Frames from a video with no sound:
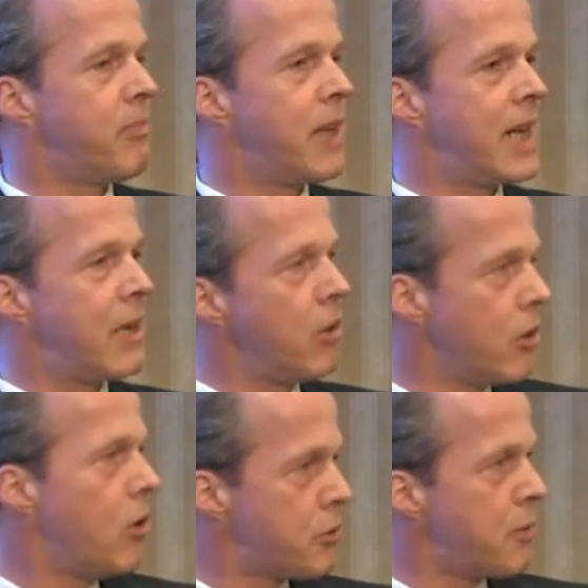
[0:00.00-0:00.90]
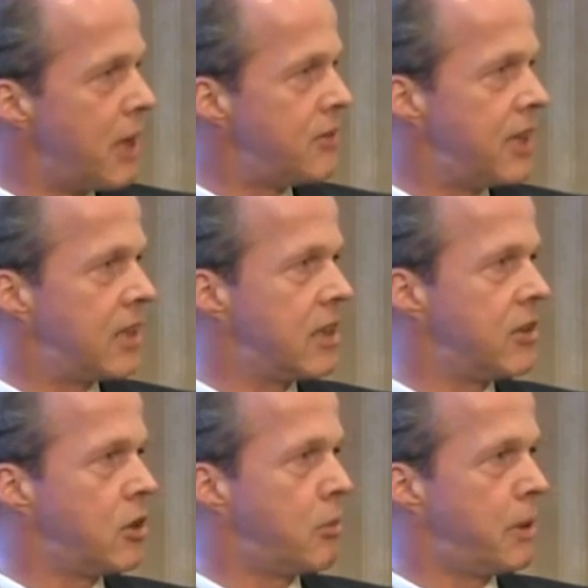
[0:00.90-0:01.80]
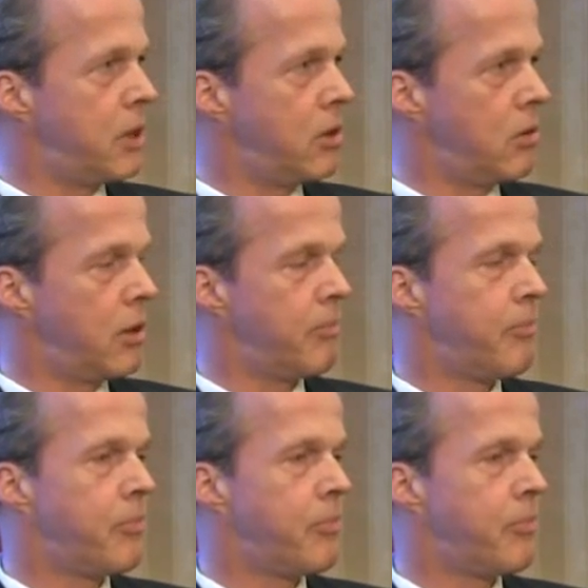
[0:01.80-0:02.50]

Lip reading: that are not authorized yet in the European Union,